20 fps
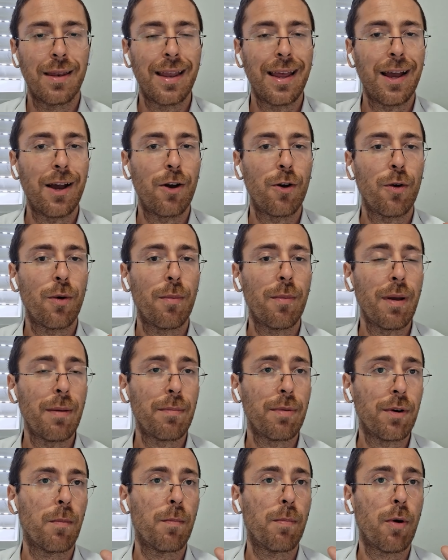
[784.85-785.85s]
Now
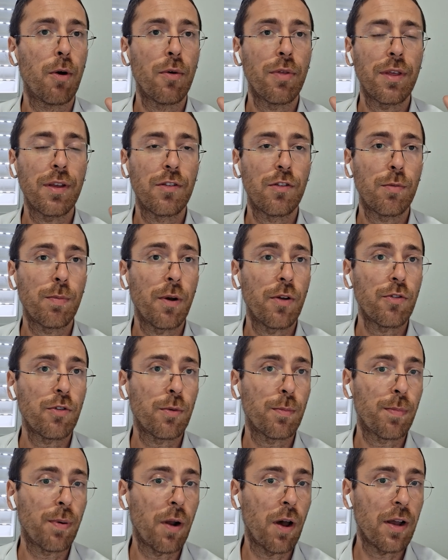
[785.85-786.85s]
remember, both in
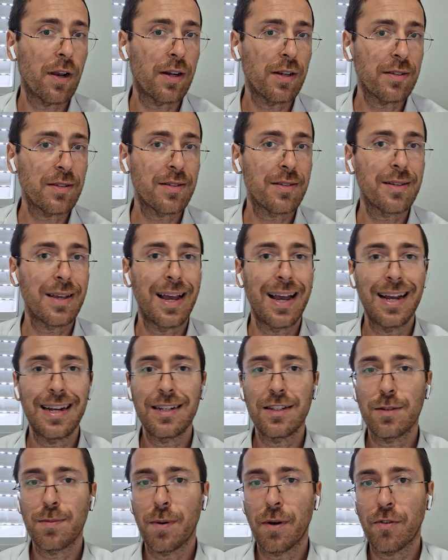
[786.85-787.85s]
sponsored products and in
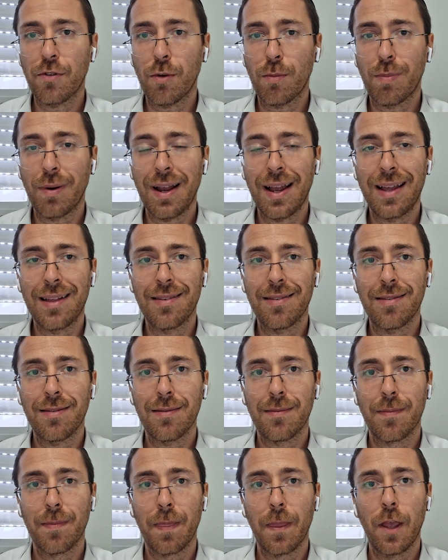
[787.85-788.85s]
sponsored brands,
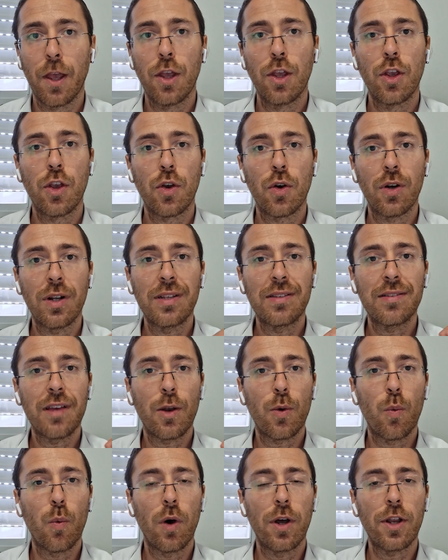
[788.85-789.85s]
you can only set
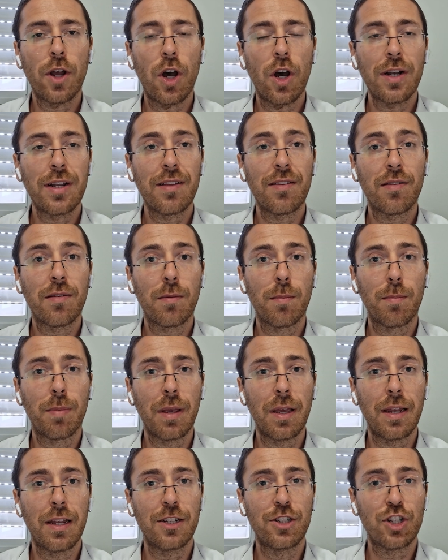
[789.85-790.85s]
one audience
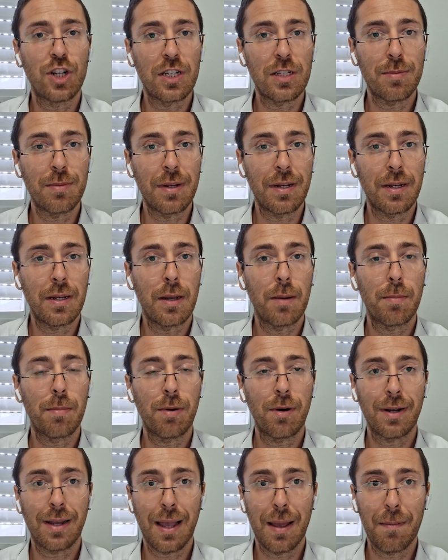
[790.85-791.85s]
bid adjustment
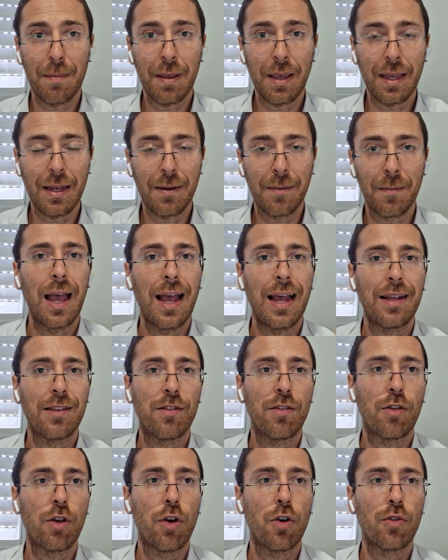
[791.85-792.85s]
per campaign. And
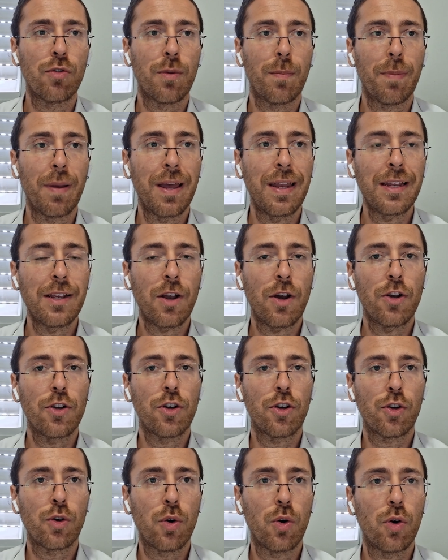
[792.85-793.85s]
so depending on
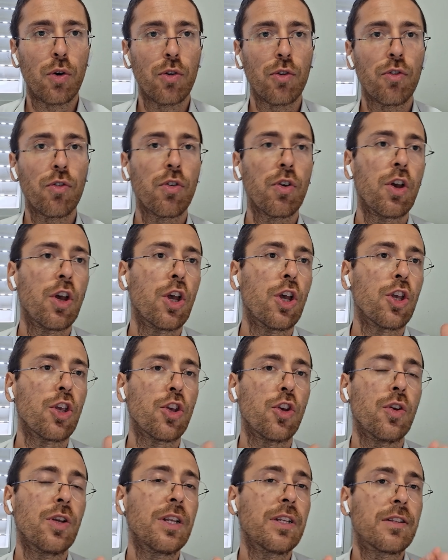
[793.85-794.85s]
your goals,
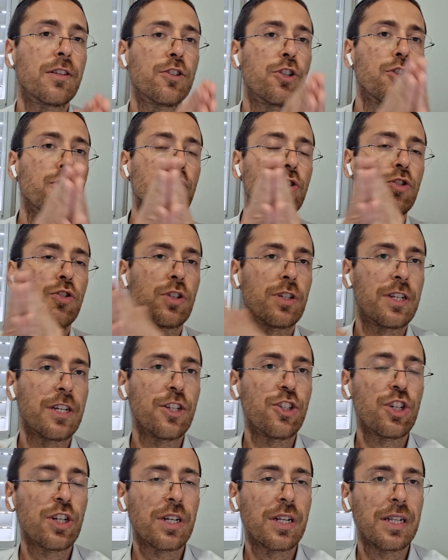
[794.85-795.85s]
you need to choose
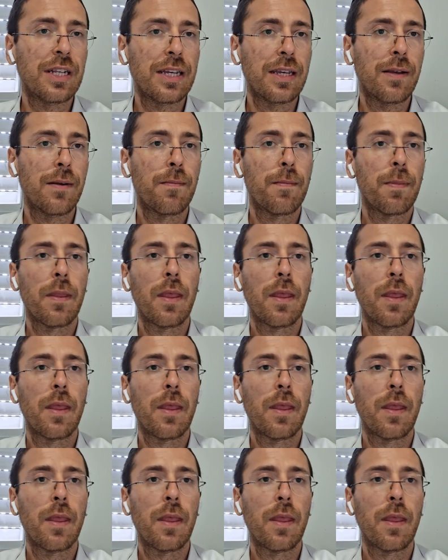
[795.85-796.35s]
strategically.